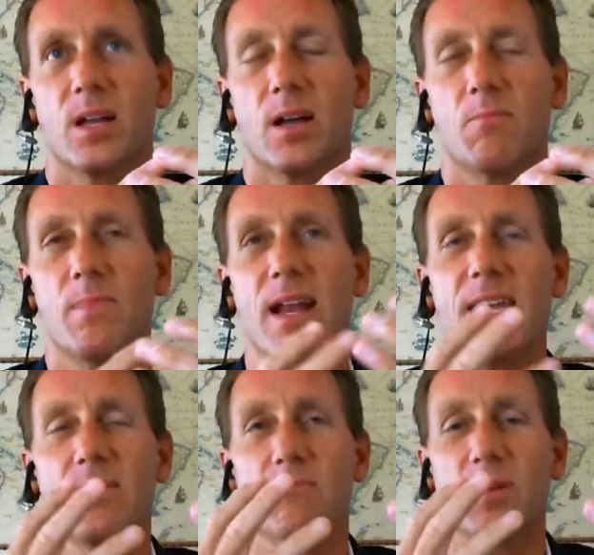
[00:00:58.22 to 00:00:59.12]

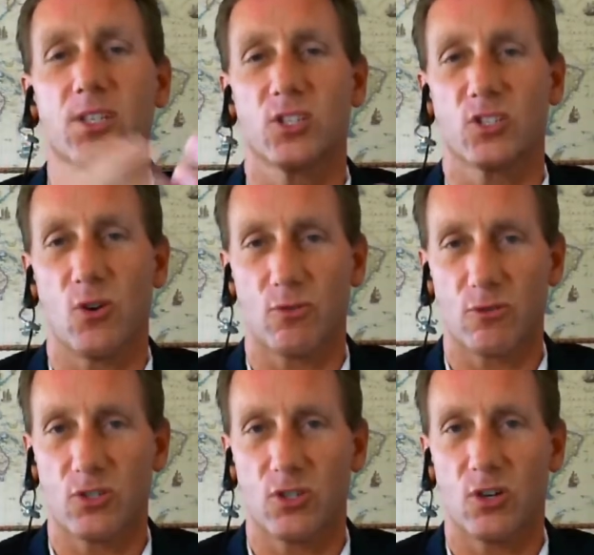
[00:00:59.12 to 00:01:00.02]
many business
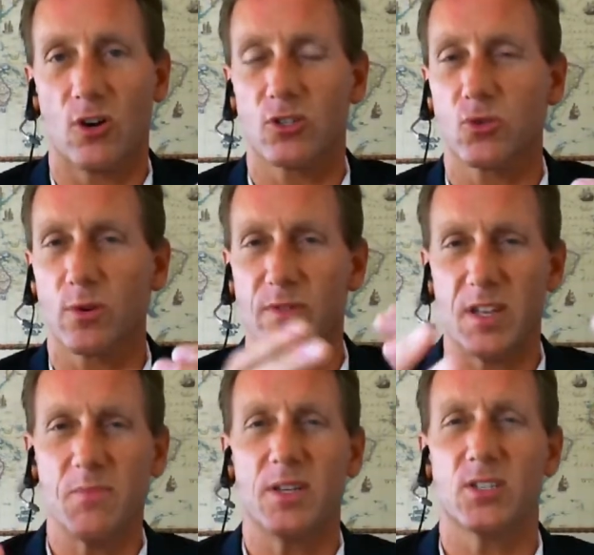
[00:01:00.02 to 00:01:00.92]
owners are sort of
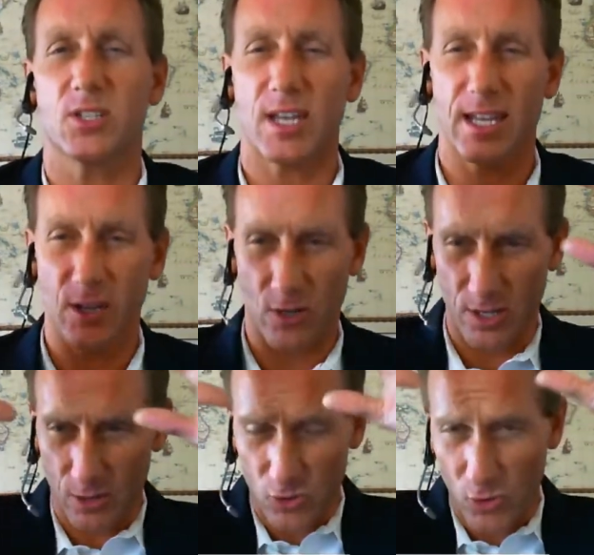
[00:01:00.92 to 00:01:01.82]
in business and
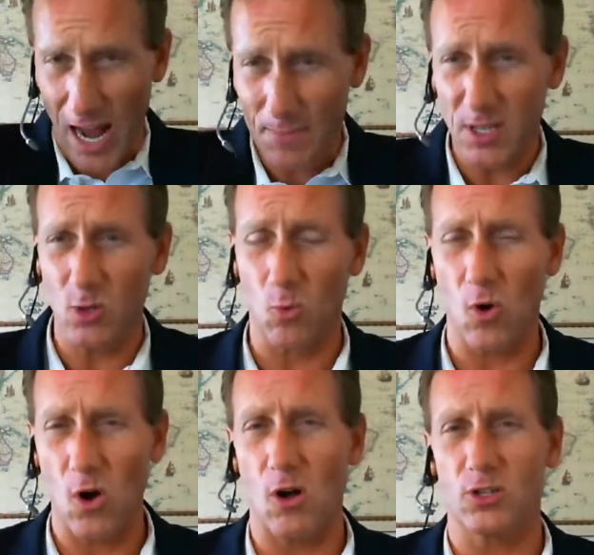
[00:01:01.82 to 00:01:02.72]
they're trapped in the
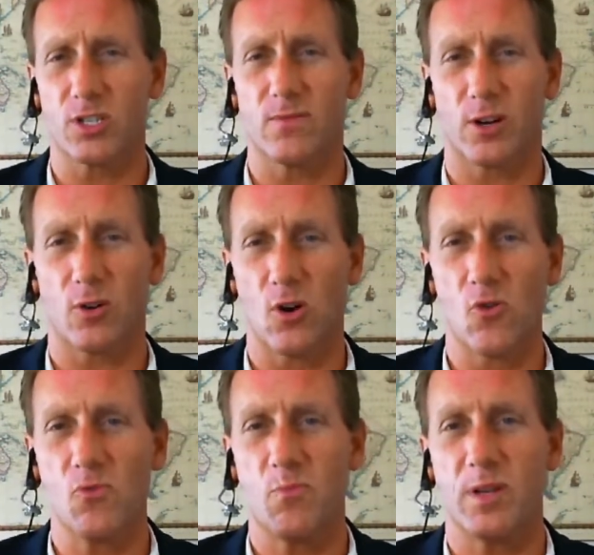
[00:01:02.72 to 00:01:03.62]
walls of their
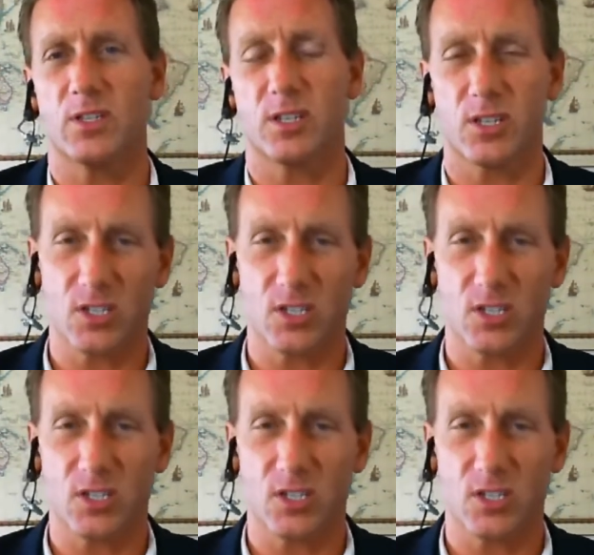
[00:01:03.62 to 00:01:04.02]
own business.